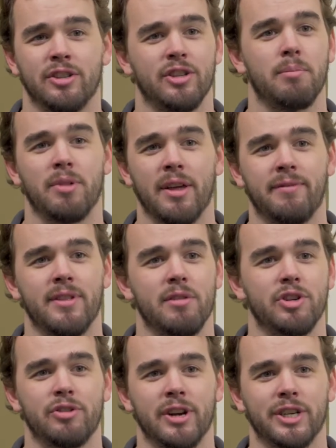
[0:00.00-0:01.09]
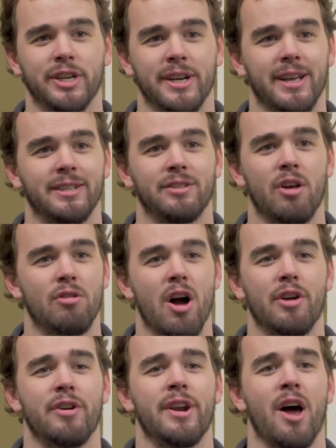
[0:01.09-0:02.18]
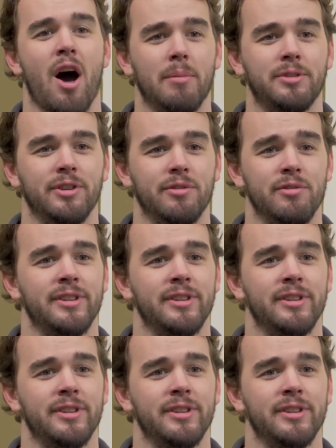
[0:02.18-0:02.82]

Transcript: So the blood flow restriction is no longer an obstacle